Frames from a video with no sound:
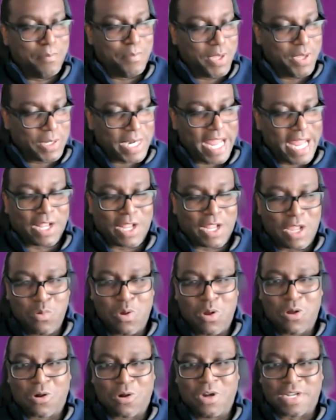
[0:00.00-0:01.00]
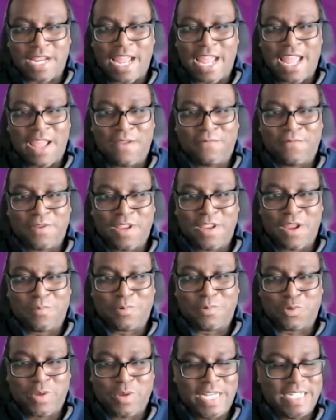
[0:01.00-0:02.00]
build out a cohort of
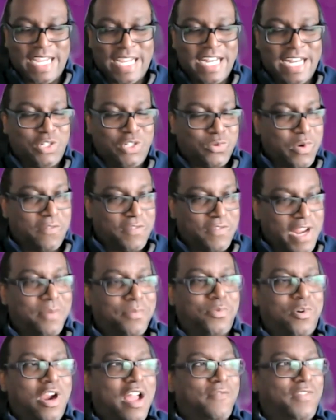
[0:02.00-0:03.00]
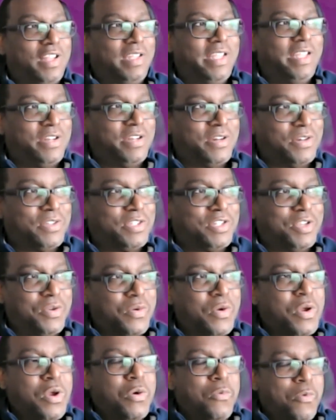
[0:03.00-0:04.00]
between 10 and 12 nonprofit leaders
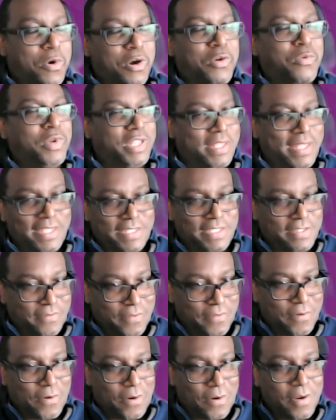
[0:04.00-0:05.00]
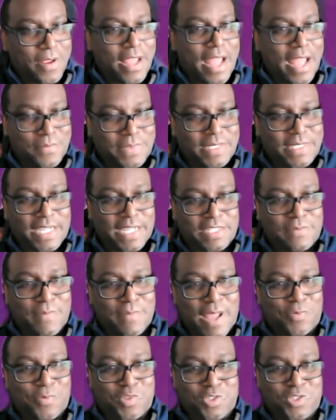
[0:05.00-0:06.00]
to work with us for 6
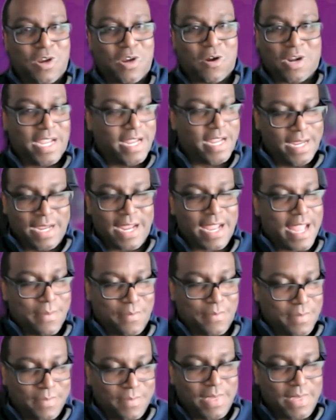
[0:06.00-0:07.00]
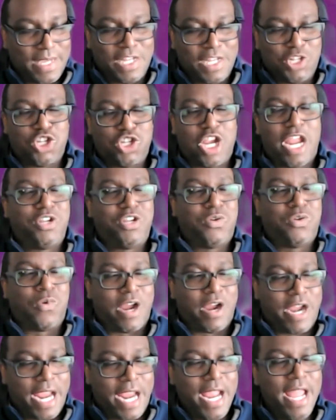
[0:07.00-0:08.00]
months starting in
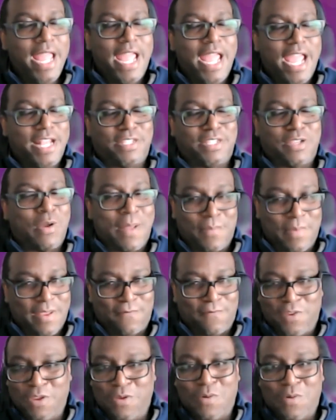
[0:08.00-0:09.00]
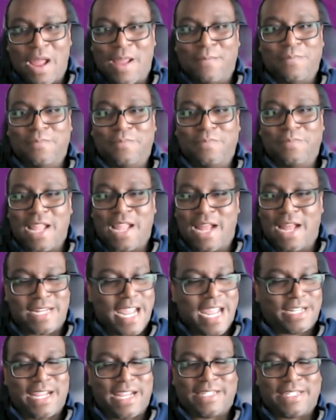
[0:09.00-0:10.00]
January. And so if you
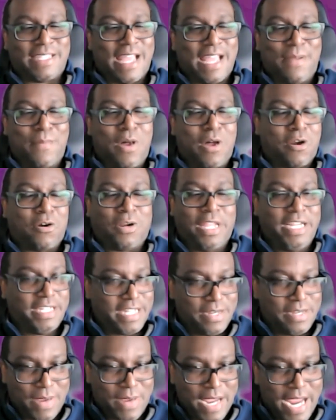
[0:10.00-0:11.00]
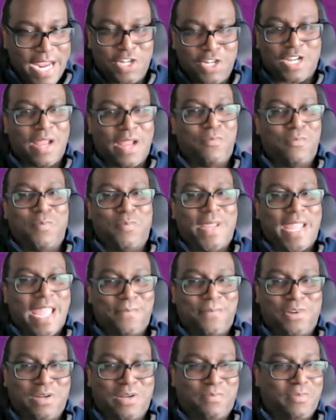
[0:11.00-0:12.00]
contact us on our LinkedIn page, we'll be
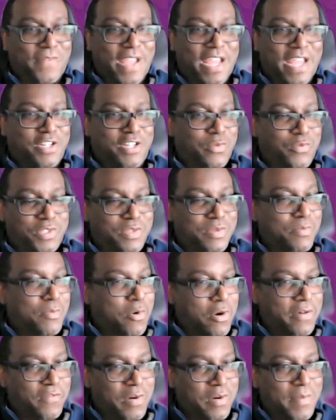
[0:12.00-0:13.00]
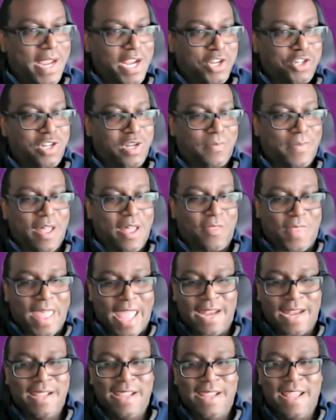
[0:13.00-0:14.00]
happy to provide you with some more information about
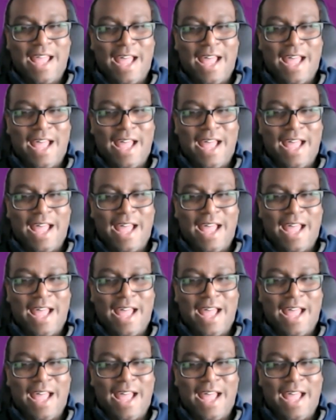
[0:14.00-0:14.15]
that,